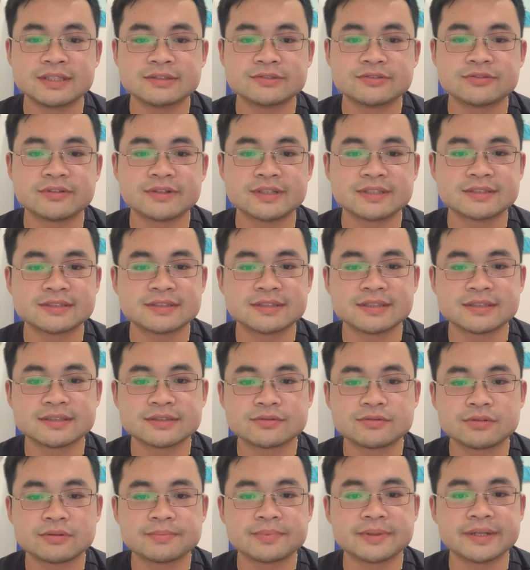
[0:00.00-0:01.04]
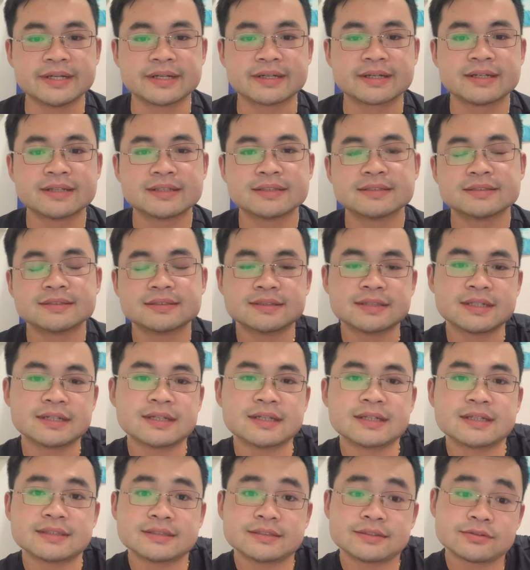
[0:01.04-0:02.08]
interesting topic,
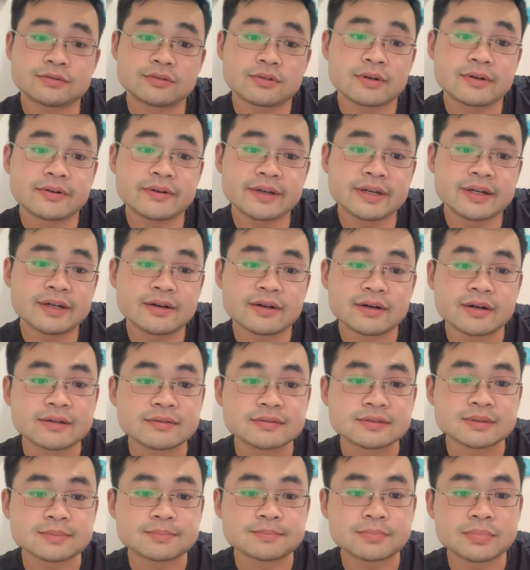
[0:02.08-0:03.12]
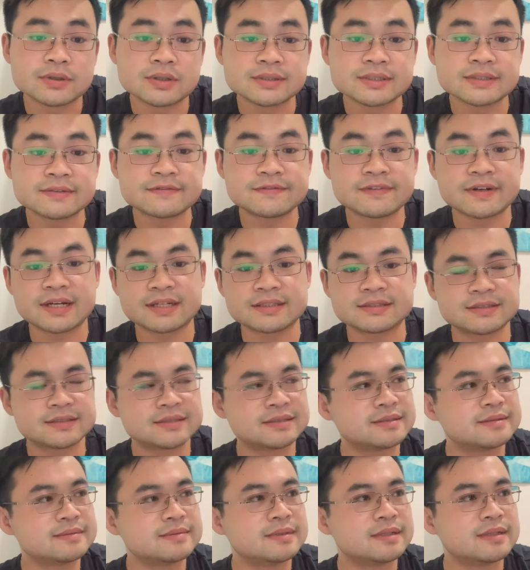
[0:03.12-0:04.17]
the story of the body fat,
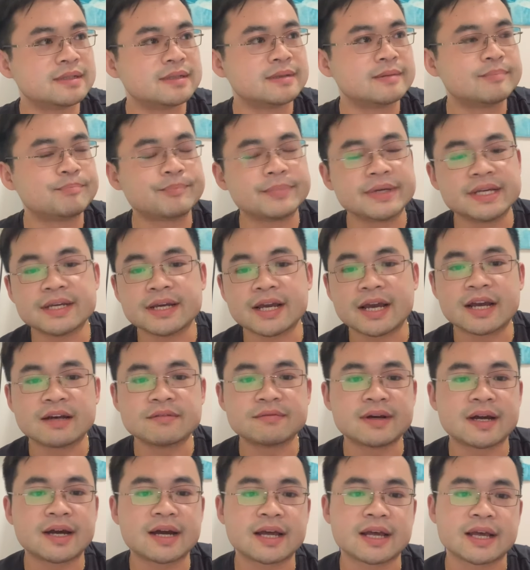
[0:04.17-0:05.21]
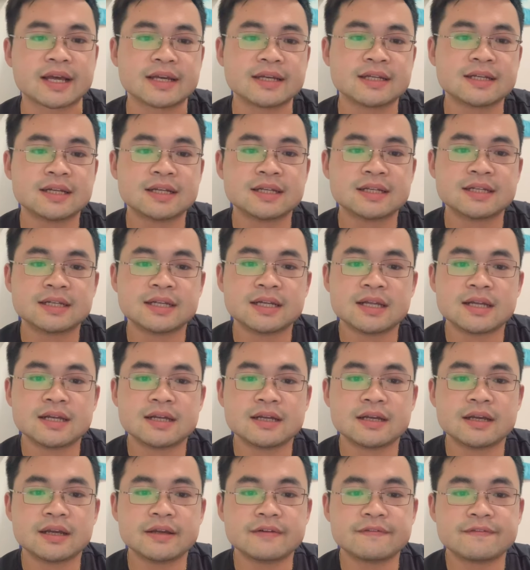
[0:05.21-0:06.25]
BMI.
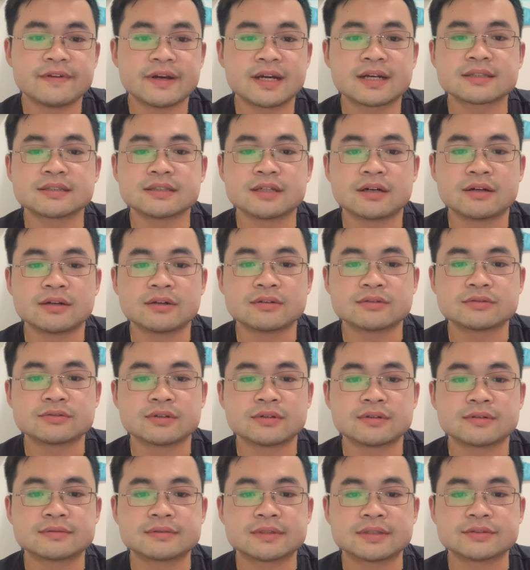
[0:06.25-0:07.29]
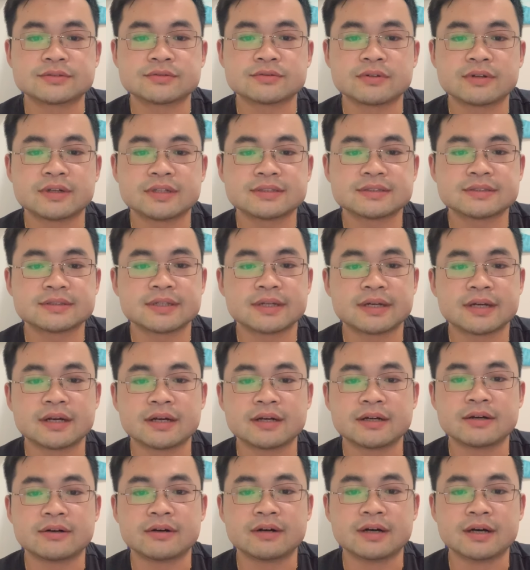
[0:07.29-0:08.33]
In fact, a lot of the soils
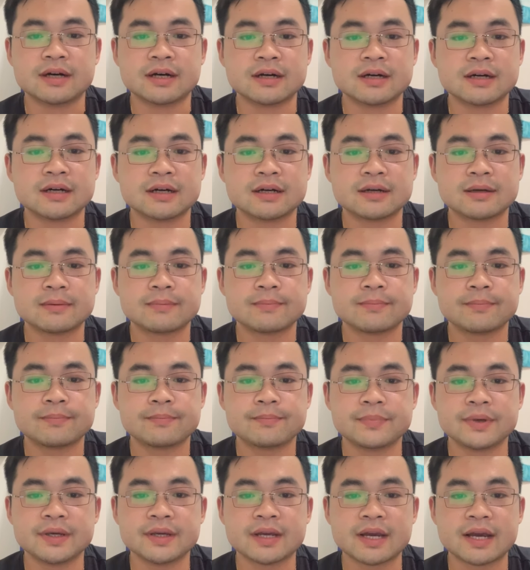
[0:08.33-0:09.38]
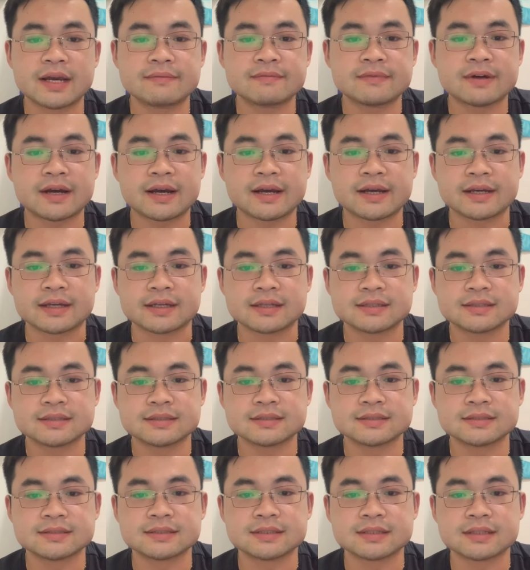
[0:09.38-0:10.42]
have a BMI,
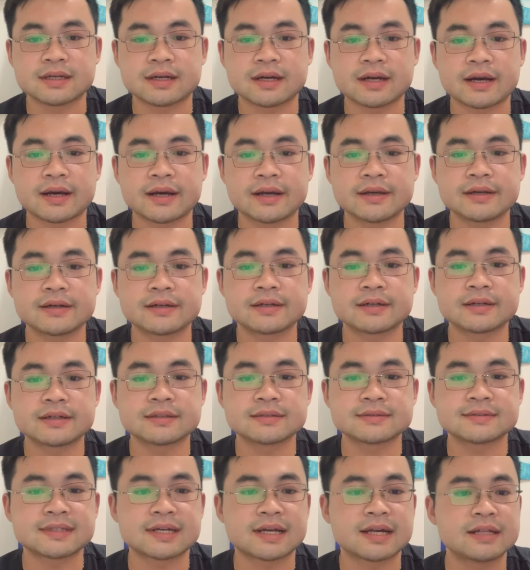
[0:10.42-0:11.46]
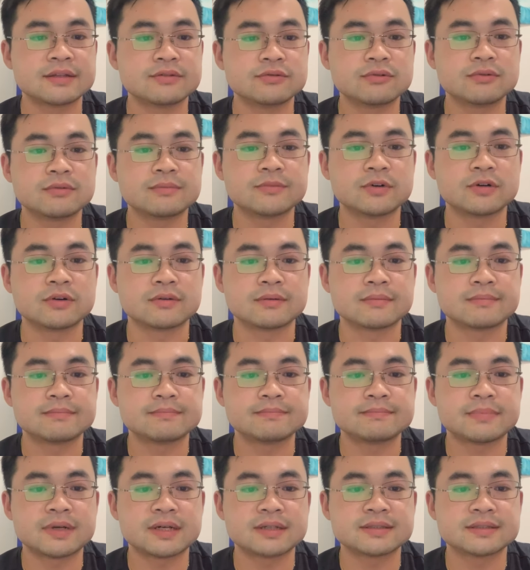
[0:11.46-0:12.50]
the higher than normal,
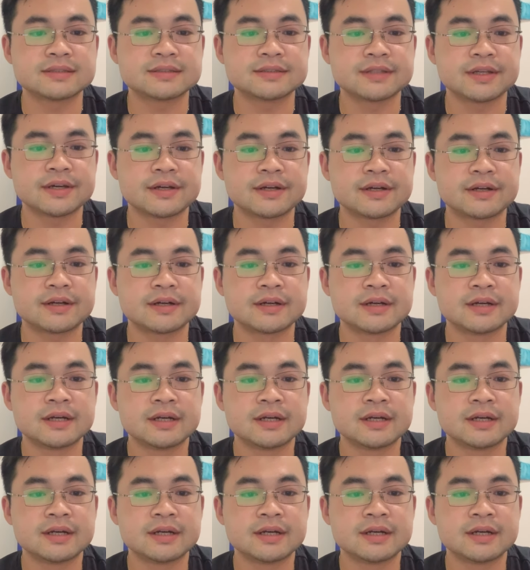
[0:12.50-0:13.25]
but their